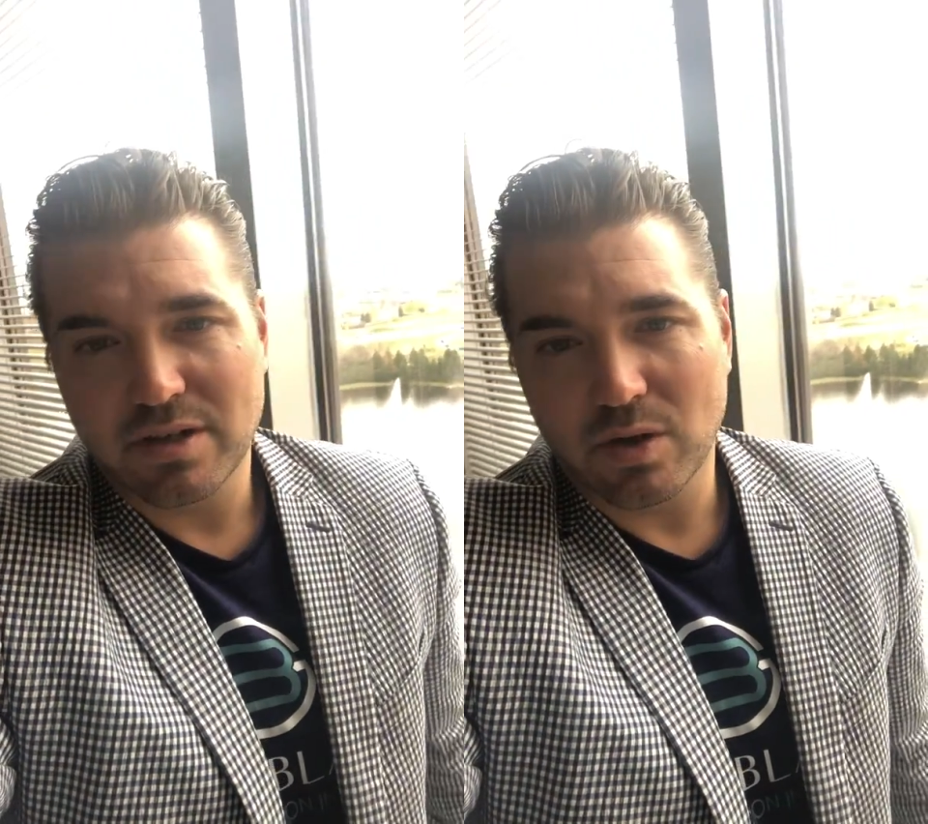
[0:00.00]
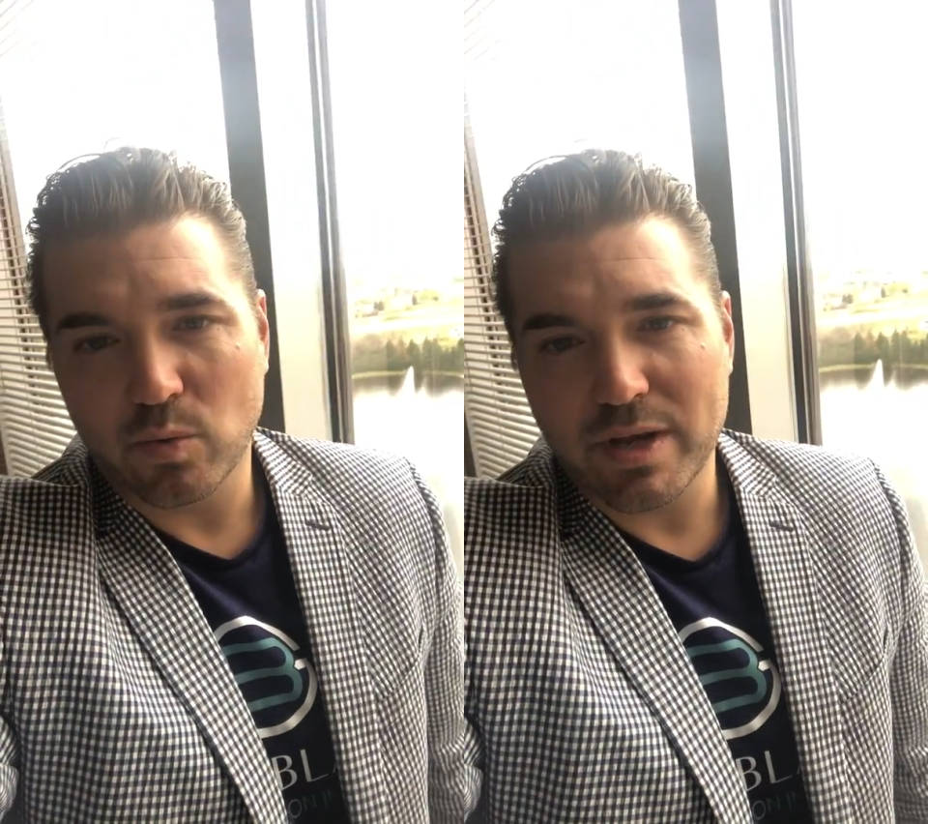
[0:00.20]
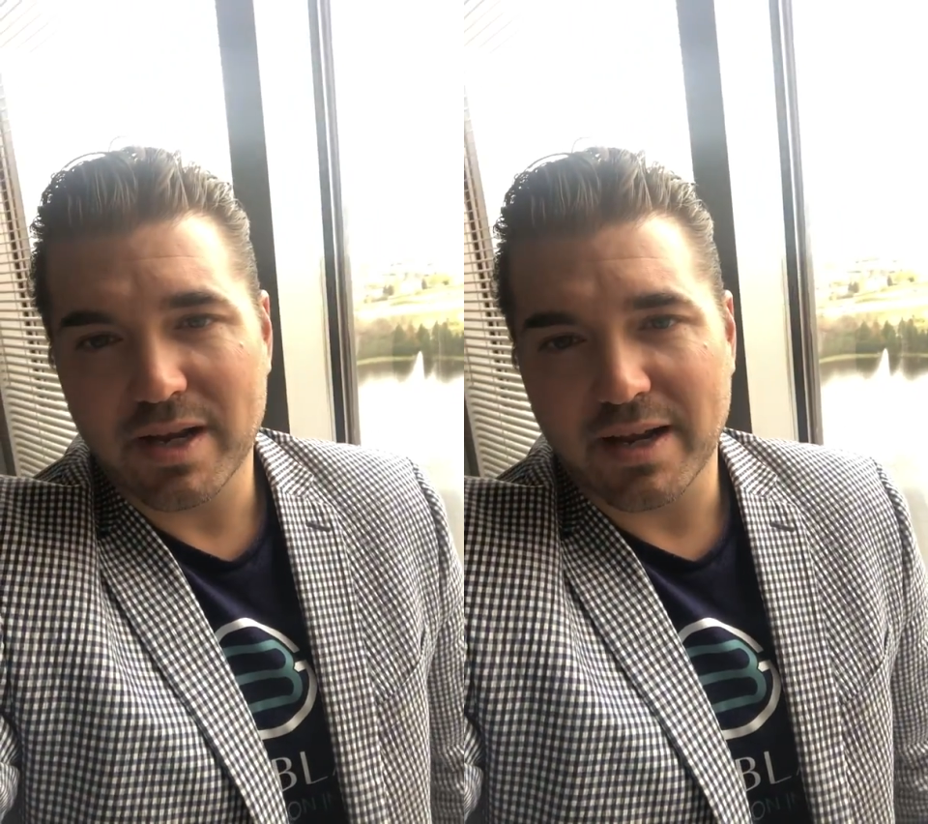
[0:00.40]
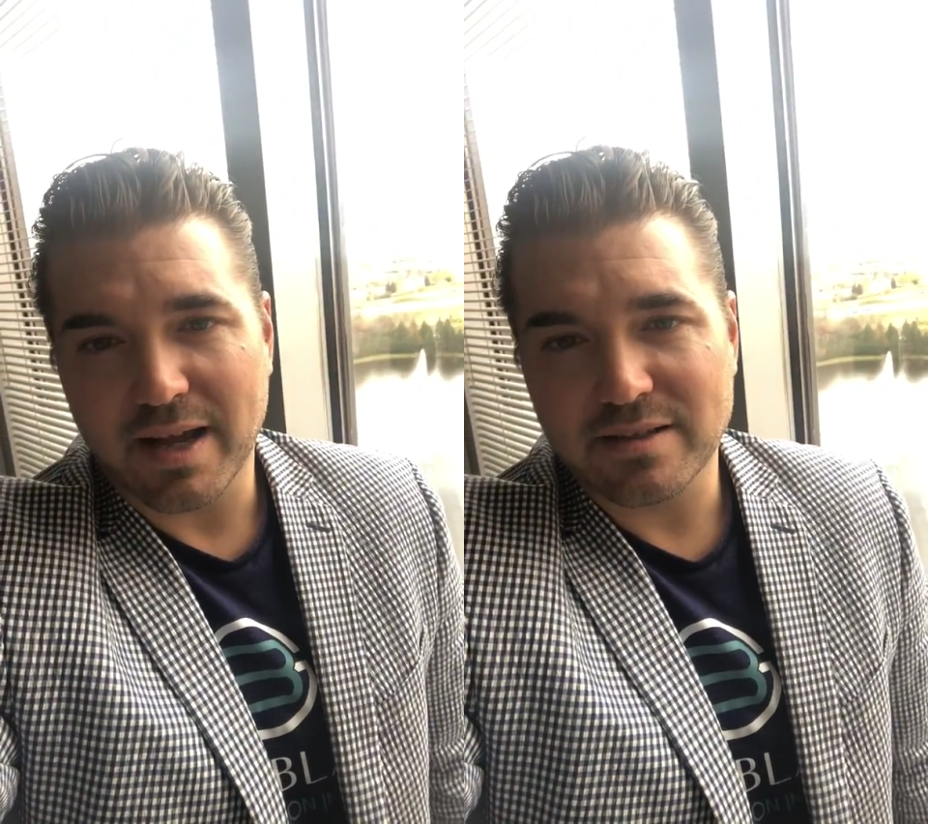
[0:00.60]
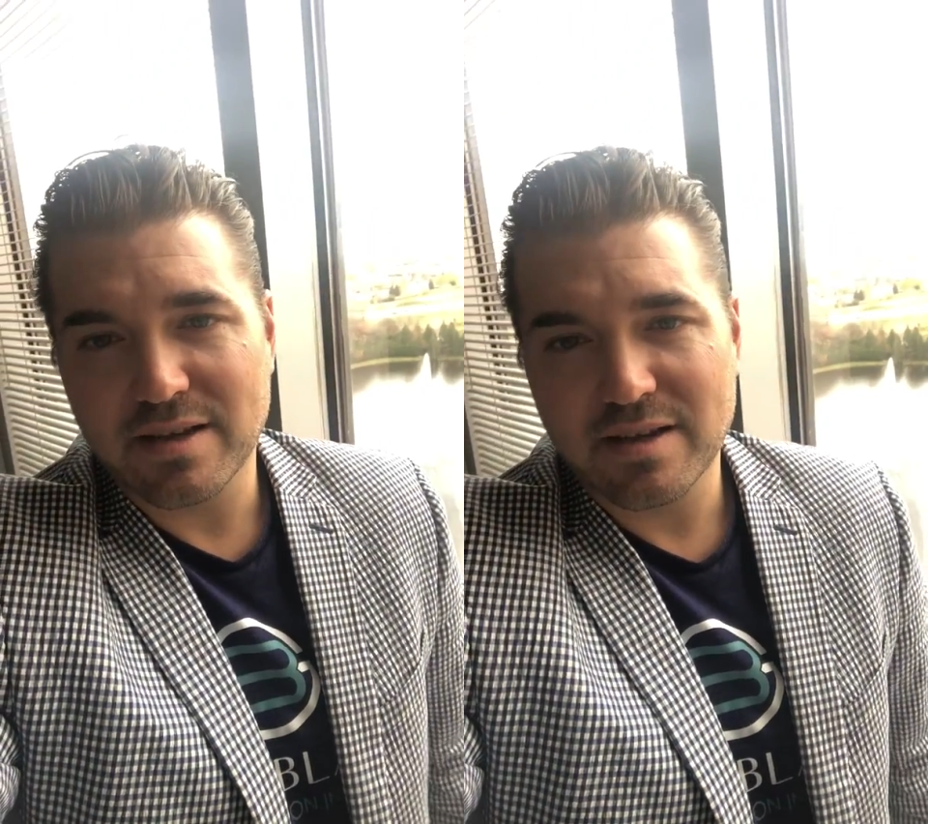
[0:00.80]
You know, we
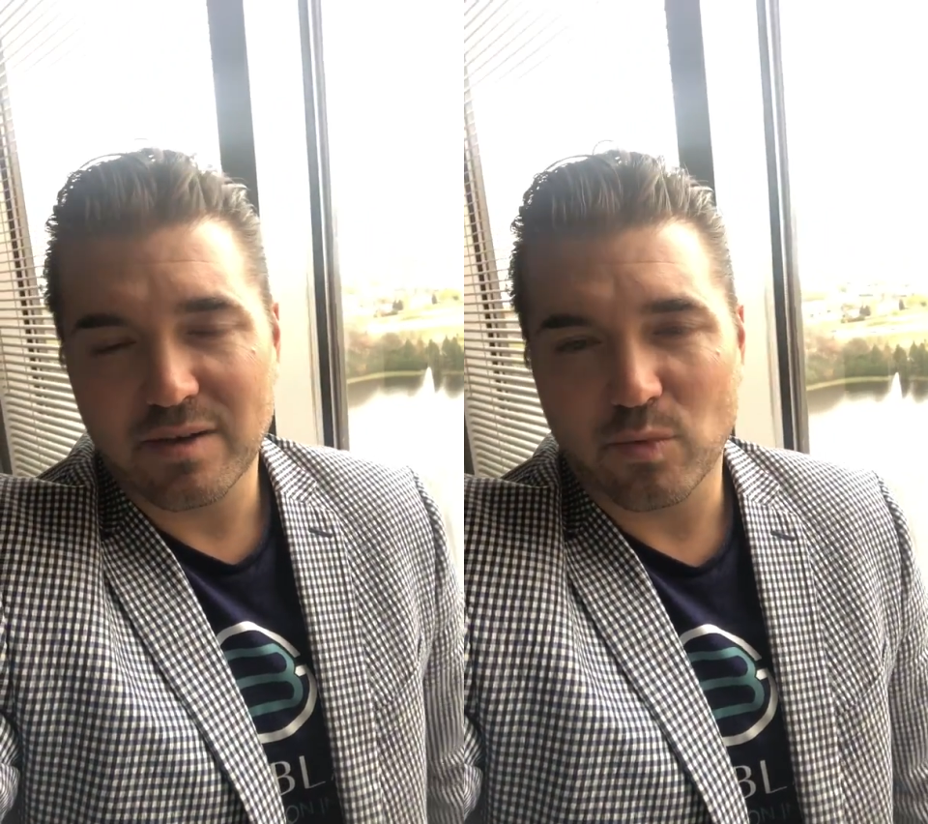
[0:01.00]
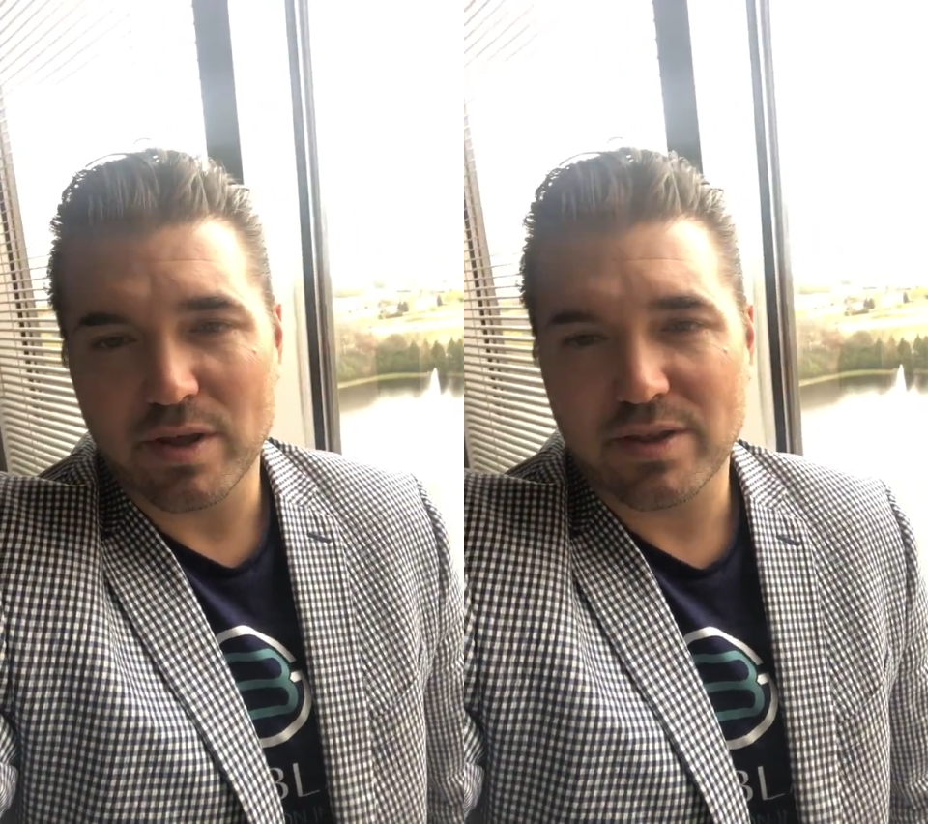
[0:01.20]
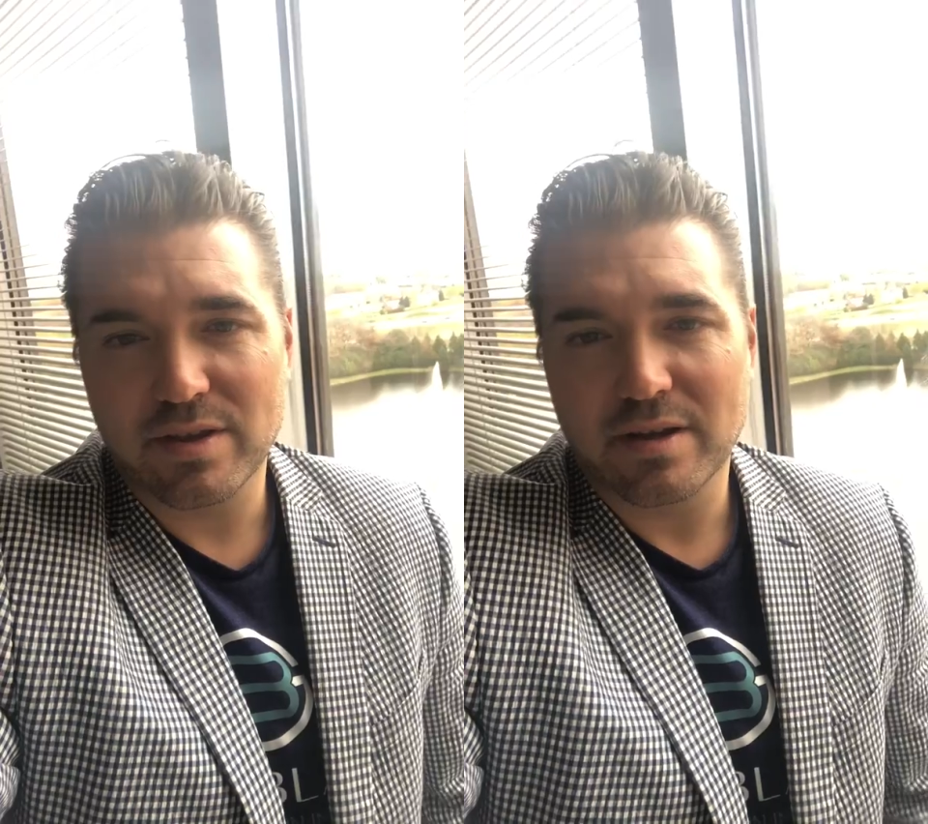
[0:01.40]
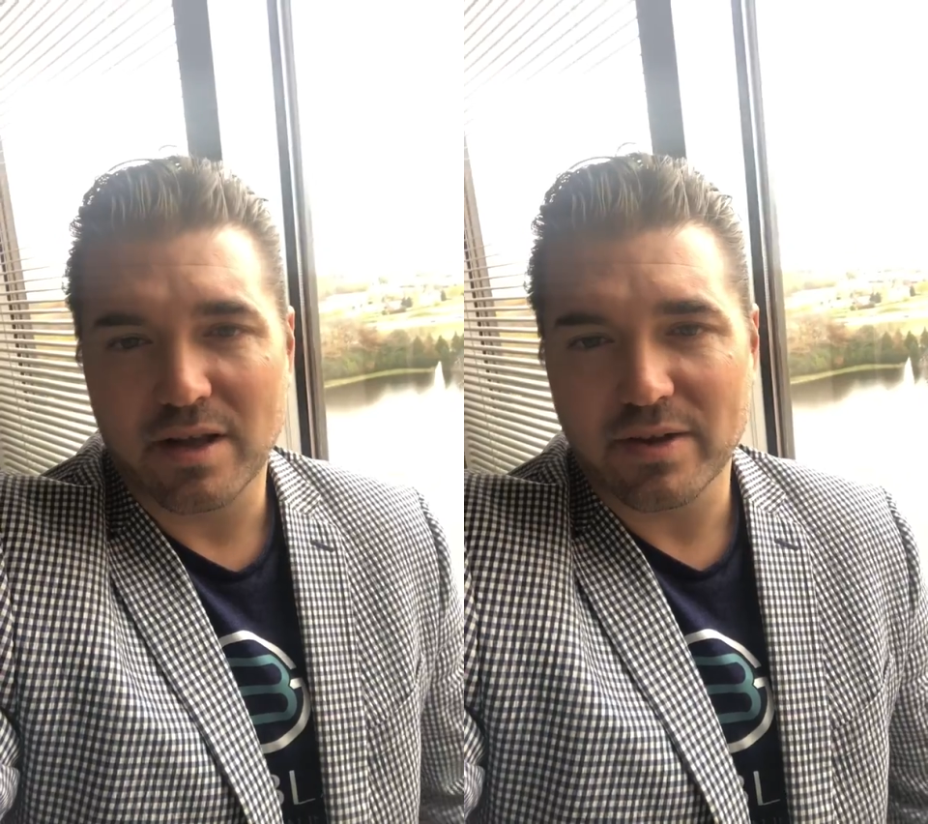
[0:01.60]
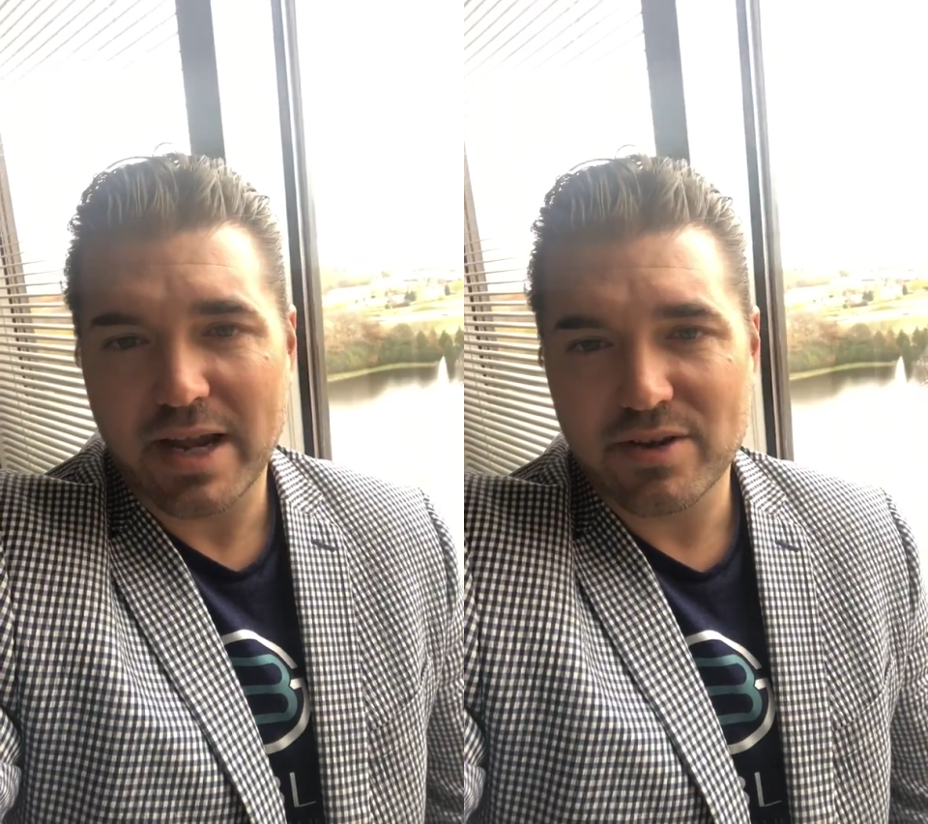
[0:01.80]
connect with
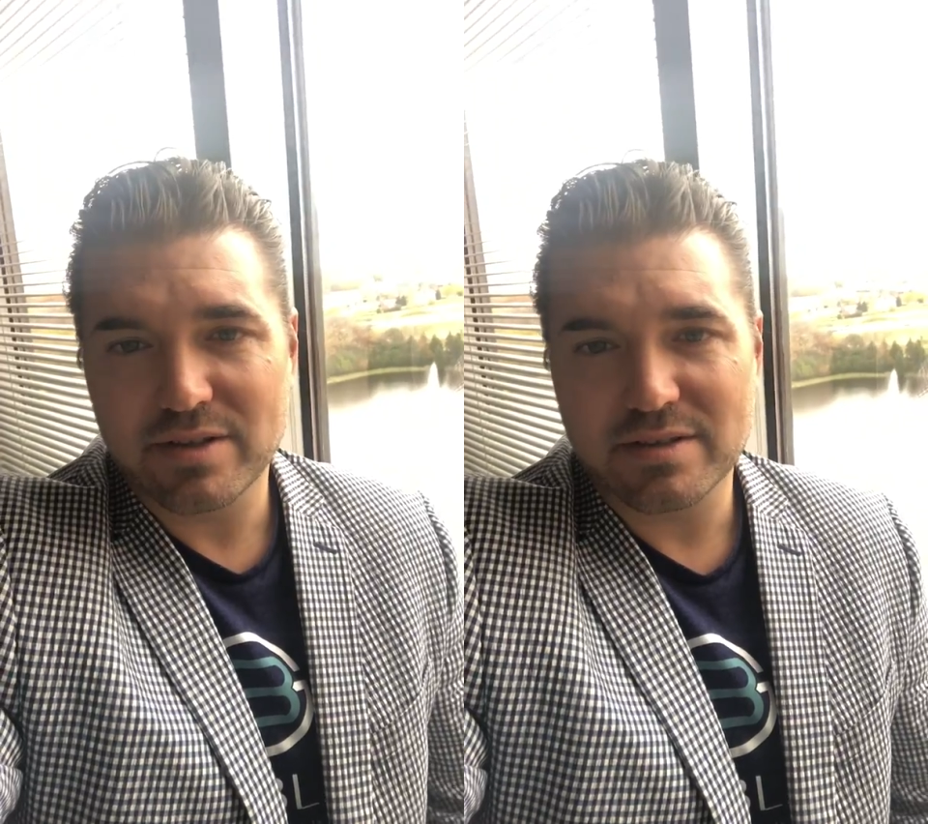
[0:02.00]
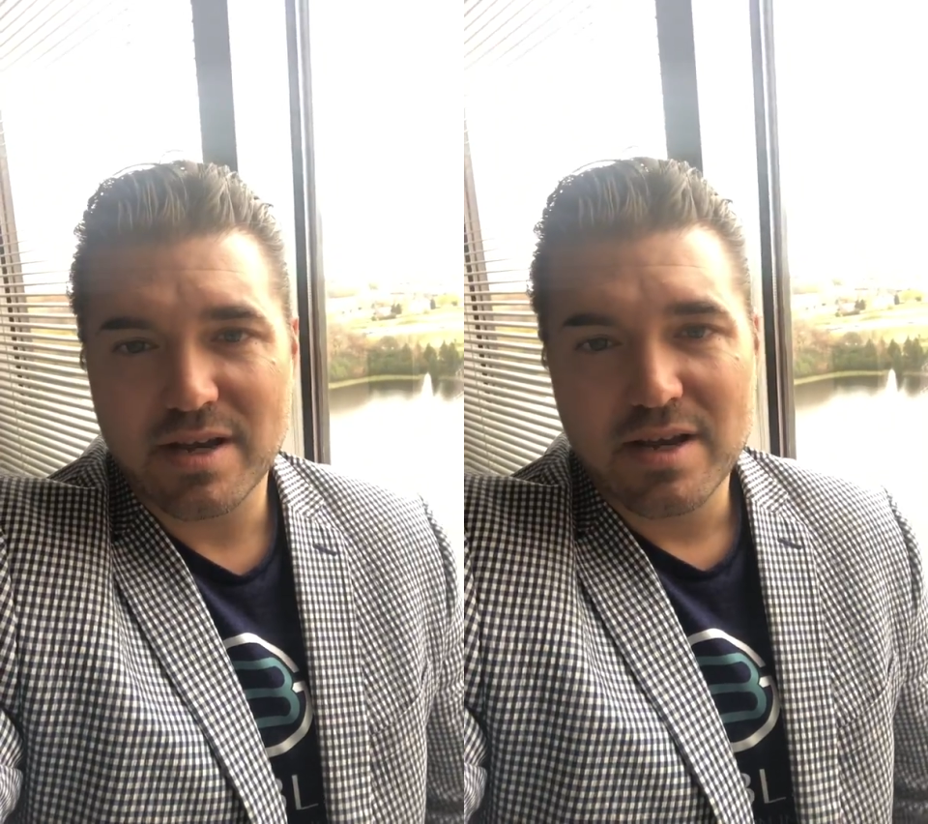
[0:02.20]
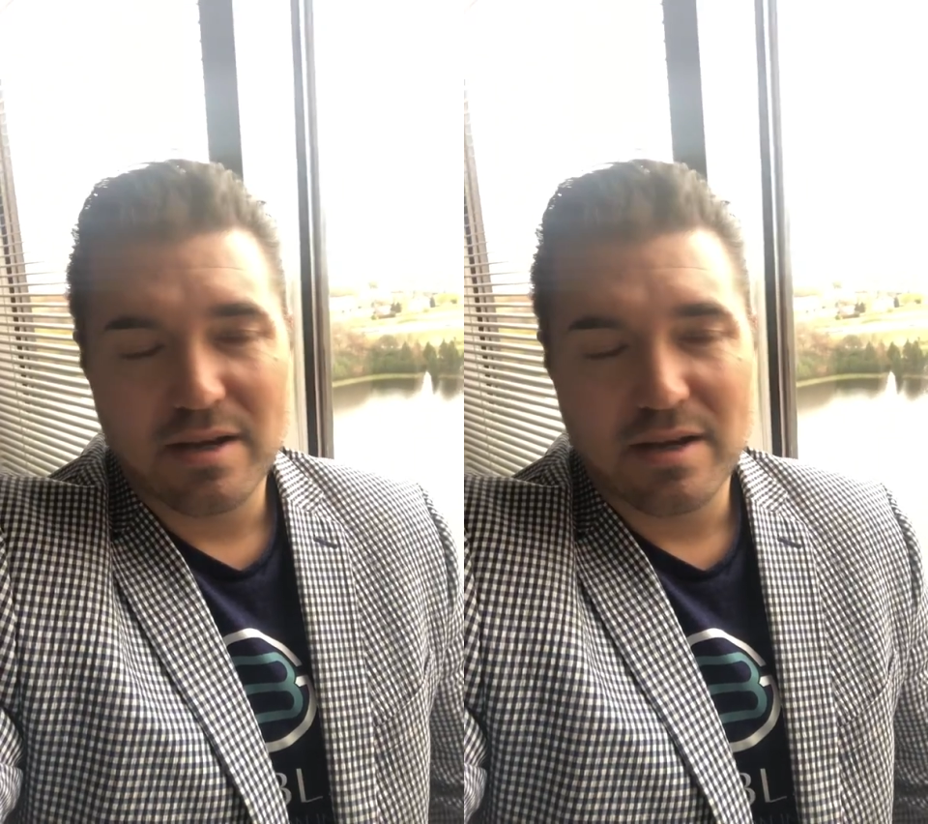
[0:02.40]
other agents.